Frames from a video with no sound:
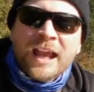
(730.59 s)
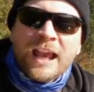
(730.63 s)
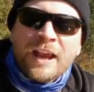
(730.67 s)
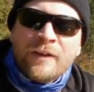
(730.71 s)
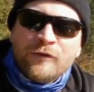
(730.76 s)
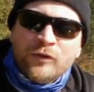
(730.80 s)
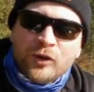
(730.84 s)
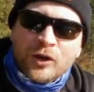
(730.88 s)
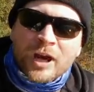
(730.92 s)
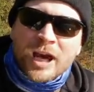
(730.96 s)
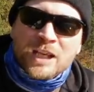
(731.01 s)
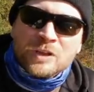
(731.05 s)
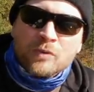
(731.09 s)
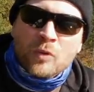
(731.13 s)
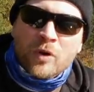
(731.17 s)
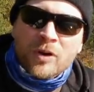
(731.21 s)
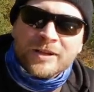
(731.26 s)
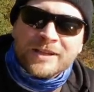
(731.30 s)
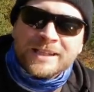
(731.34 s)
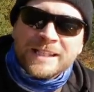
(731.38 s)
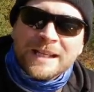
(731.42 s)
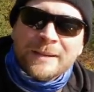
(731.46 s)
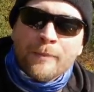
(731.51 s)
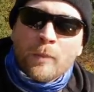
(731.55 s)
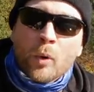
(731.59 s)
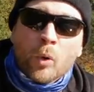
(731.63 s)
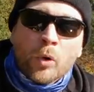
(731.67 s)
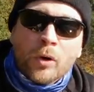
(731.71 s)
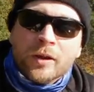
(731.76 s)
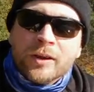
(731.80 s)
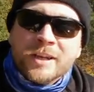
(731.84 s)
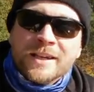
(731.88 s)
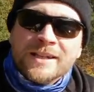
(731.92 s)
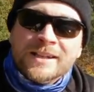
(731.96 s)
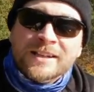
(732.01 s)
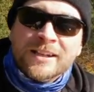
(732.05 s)
If you guys wanna see more
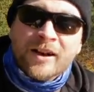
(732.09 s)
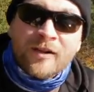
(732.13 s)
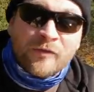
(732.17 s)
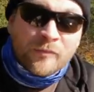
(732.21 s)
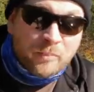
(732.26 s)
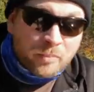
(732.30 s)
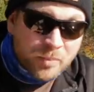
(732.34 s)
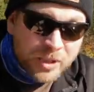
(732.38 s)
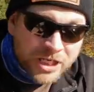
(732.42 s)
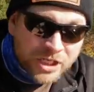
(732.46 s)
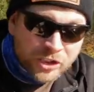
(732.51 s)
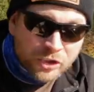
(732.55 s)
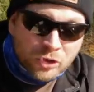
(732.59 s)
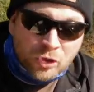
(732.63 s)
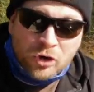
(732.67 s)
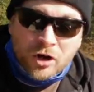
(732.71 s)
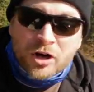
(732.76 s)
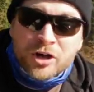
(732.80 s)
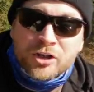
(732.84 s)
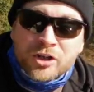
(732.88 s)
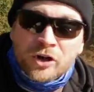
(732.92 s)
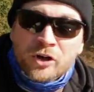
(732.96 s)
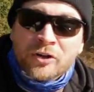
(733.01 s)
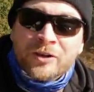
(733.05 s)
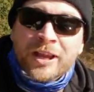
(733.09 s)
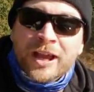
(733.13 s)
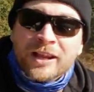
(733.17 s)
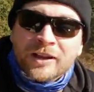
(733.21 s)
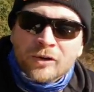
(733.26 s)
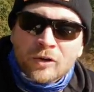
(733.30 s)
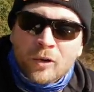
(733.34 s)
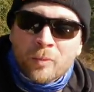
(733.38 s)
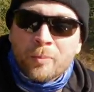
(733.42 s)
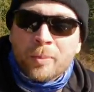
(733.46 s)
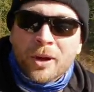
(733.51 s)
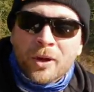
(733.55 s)
of this stuff, be sure to turn that
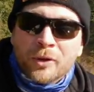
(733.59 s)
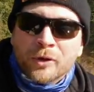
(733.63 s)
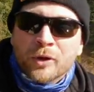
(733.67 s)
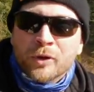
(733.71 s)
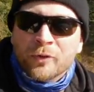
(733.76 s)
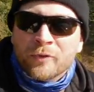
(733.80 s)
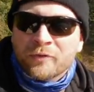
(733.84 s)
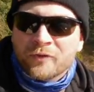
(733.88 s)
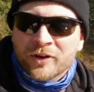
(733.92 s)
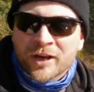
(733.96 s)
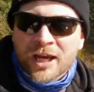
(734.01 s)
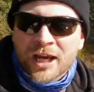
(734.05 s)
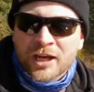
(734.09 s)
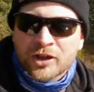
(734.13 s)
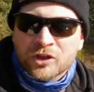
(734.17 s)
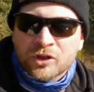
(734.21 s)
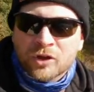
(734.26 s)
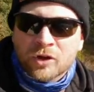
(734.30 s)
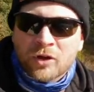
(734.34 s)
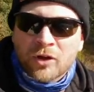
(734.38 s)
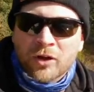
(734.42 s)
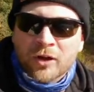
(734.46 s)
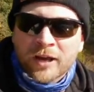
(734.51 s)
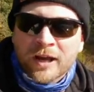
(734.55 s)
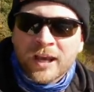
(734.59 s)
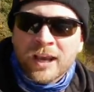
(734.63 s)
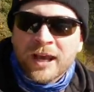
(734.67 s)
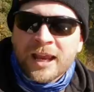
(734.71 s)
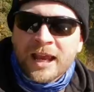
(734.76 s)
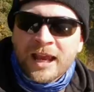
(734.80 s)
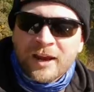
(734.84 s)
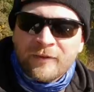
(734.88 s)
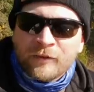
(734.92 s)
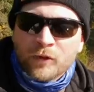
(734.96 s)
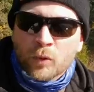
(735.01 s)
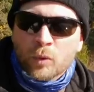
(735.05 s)
little bell notification on
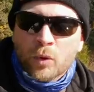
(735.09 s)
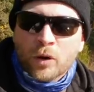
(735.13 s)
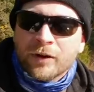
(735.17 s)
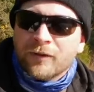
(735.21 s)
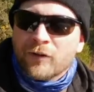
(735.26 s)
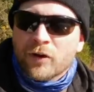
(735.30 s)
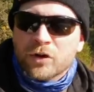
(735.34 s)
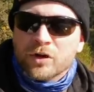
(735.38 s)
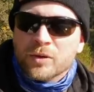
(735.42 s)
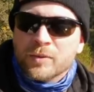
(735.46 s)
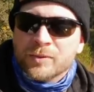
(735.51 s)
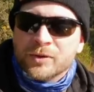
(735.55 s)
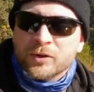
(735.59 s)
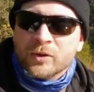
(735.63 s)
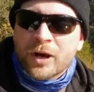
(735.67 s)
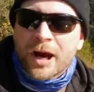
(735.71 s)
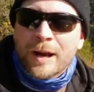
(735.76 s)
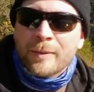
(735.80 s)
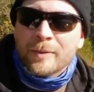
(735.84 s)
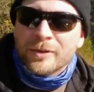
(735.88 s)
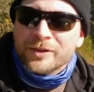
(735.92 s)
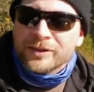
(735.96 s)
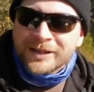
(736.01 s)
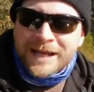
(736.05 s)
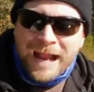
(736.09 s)
if you're one of our subscribers.